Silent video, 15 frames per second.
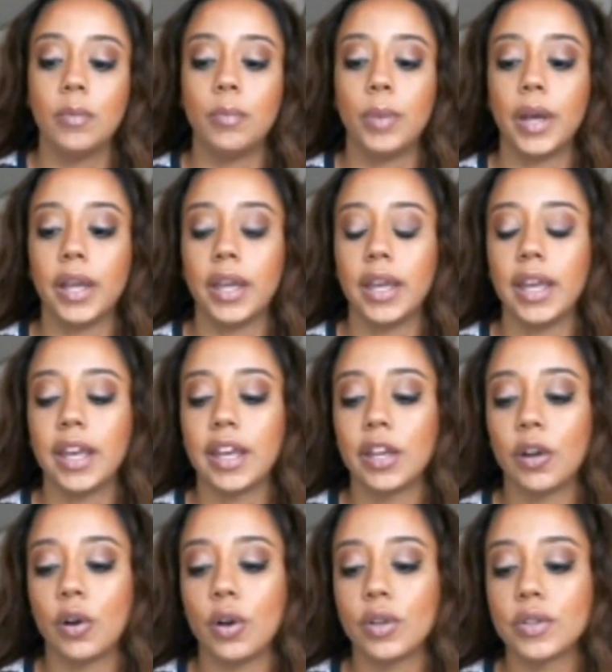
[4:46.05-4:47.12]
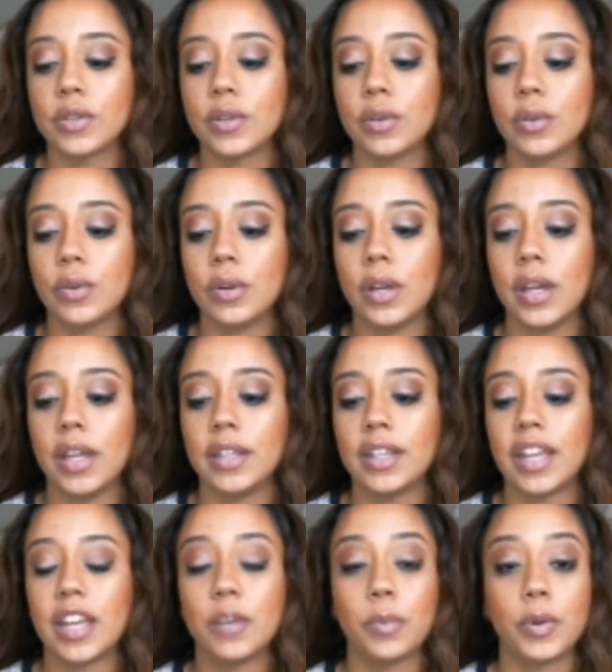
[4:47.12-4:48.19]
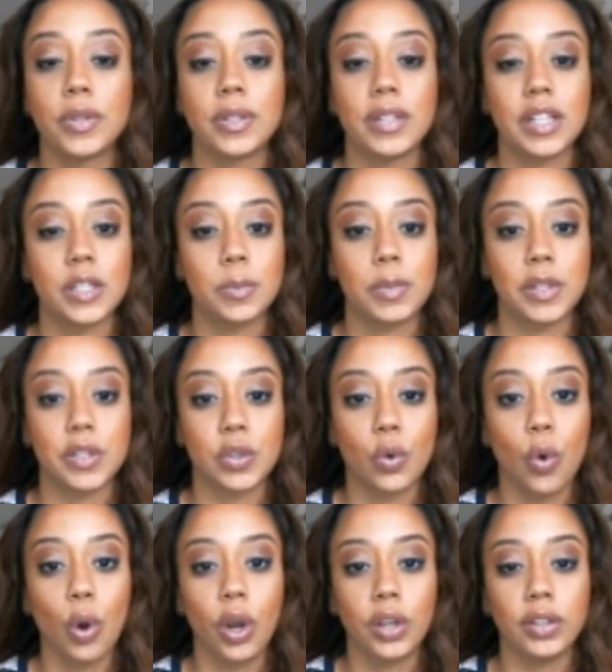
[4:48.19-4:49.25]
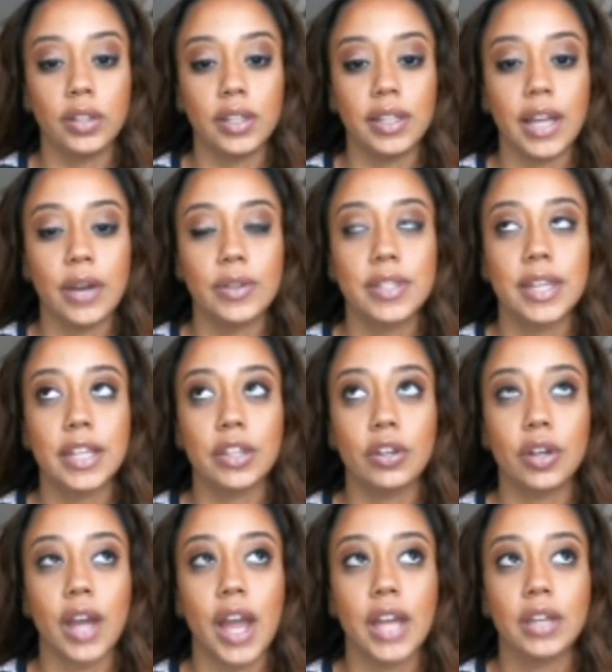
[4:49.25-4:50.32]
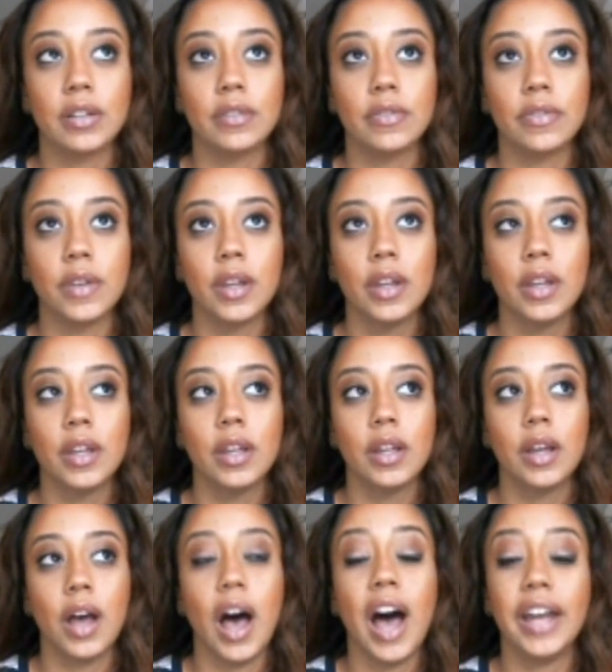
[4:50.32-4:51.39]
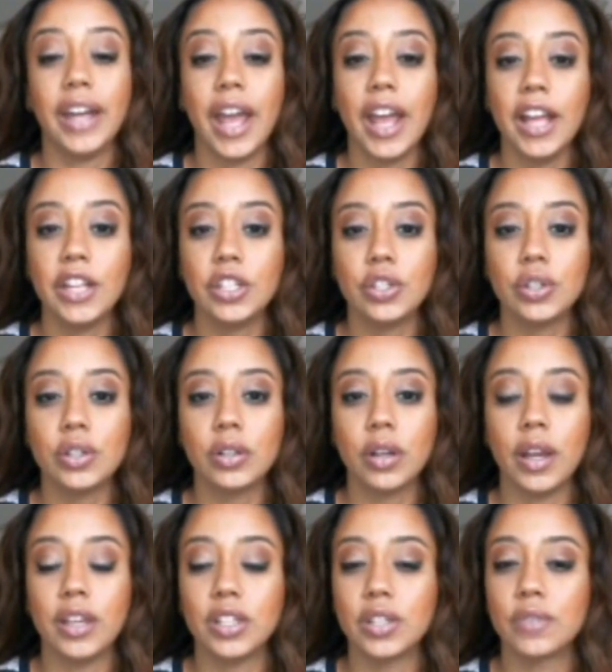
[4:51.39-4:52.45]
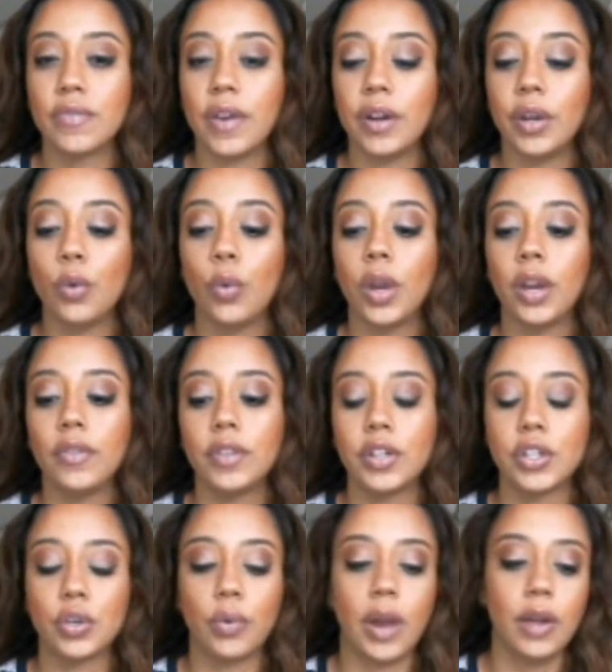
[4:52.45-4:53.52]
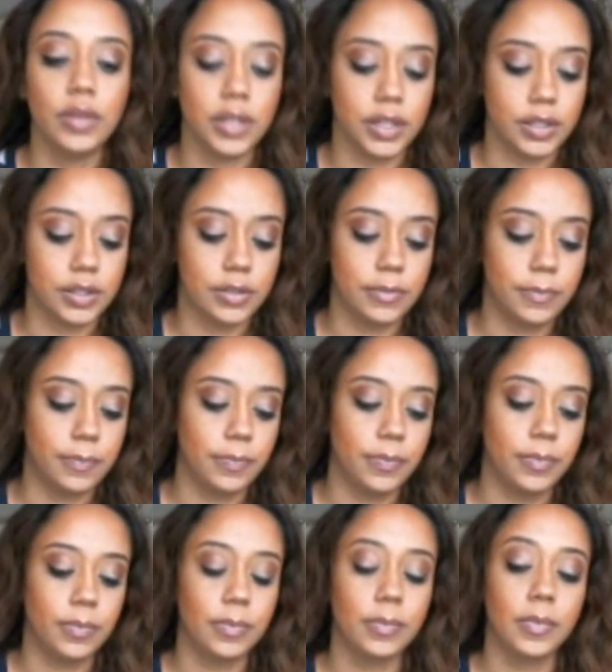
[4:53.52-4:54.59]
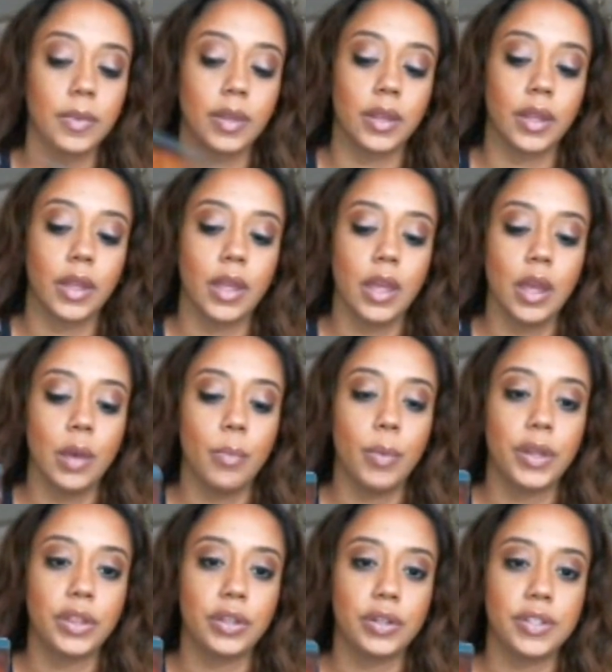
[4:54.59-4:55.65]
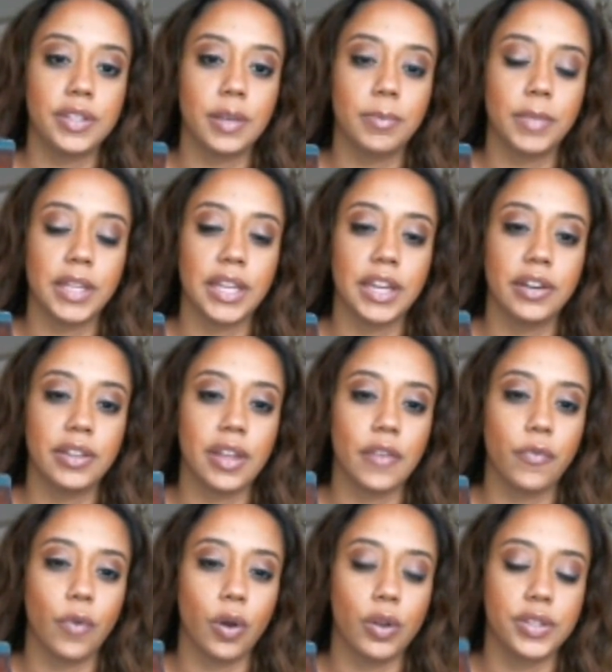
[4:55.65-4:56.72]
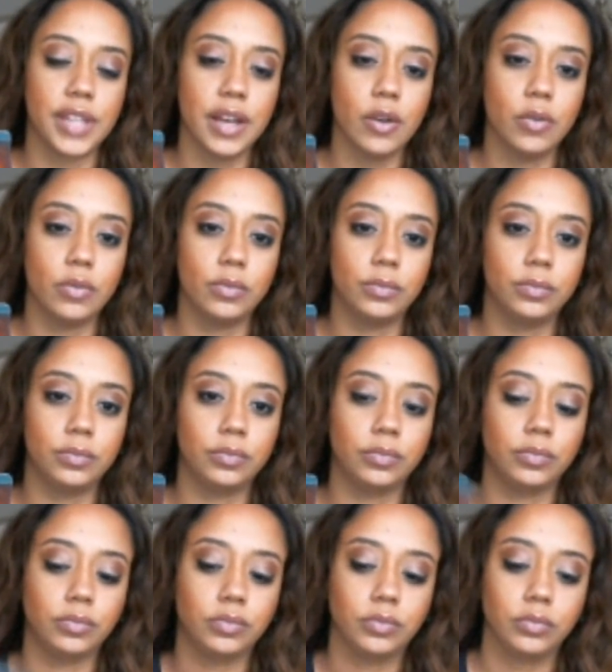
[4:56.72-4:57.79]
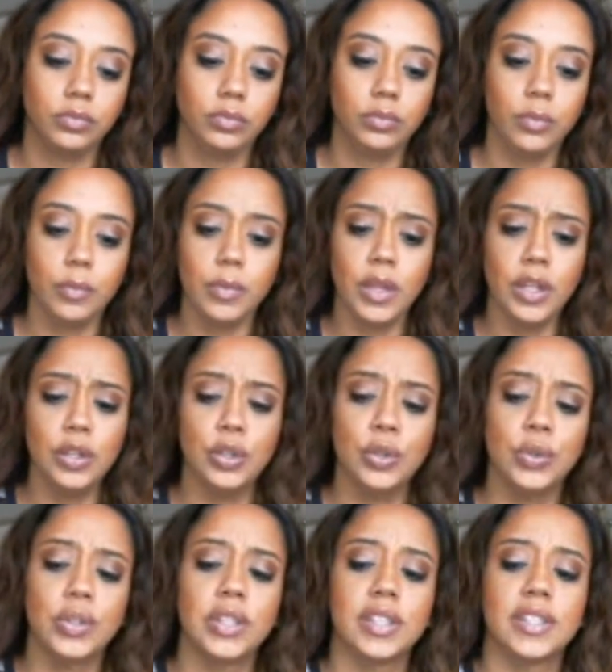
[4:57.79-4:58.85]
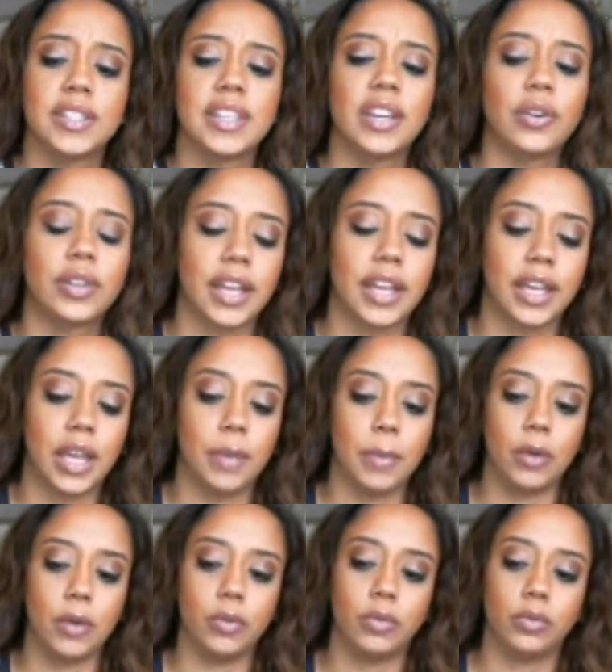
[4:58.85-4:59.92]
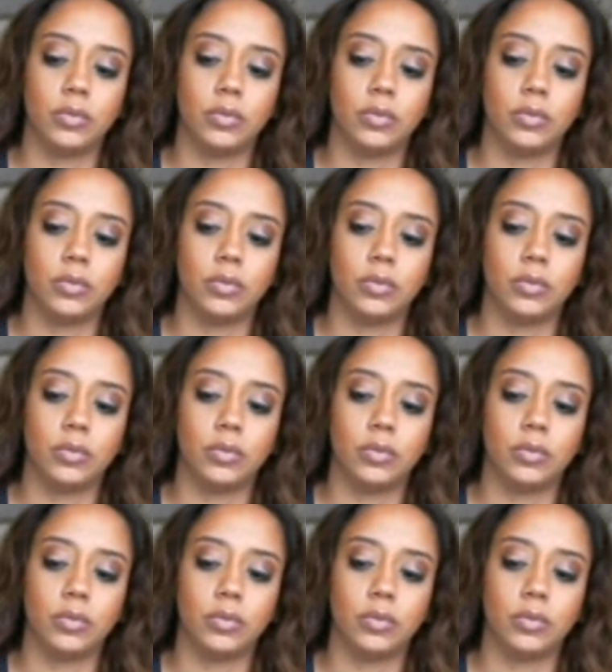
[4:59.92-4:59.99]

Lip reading: but it could also indicate a person that's been scorned, and now it's like they're kind of on edge and just very aware of their surroundings. But there's something here that falls out due to the secret that came out,